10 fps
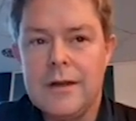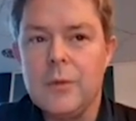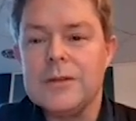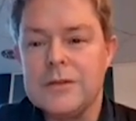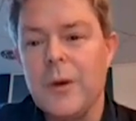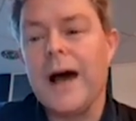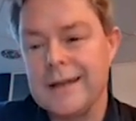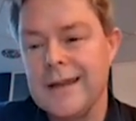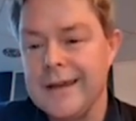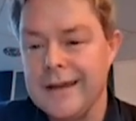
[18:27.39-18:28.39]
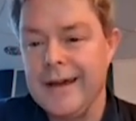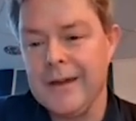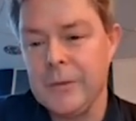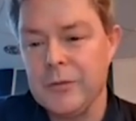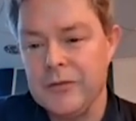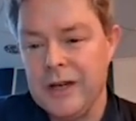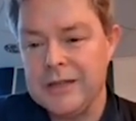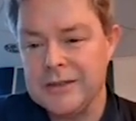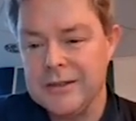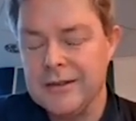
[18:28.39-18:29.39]
to act like a health
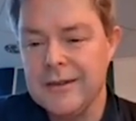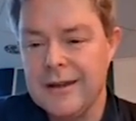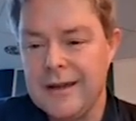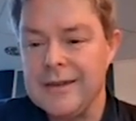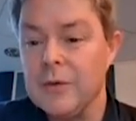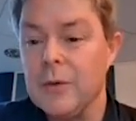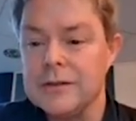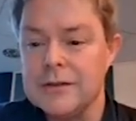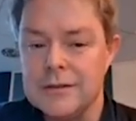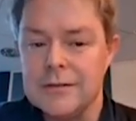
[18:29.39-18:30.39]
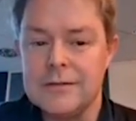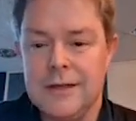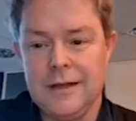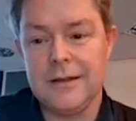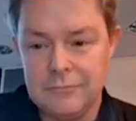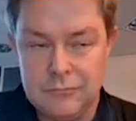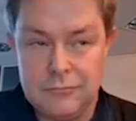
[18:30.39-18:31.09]
professional and they want to take